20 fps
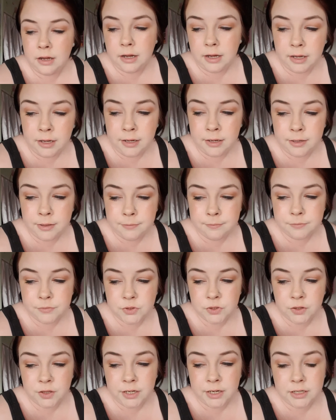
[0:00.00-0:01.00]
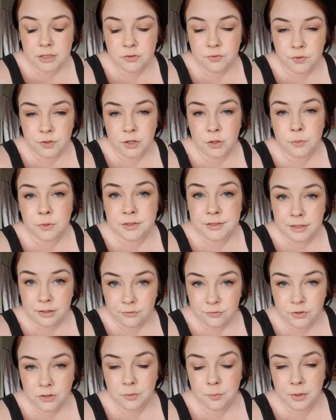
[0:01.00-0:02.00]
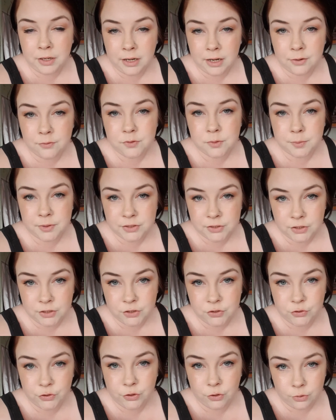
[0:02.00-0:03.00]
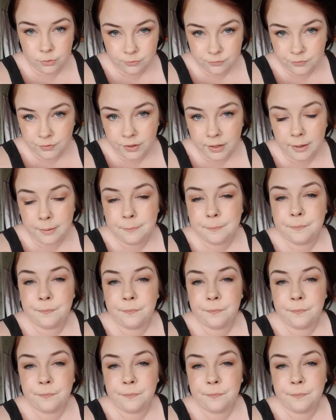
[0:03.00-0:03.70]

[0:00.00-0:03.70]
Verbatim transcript: Um, so the next video will definitely be after my surgery, hopefully.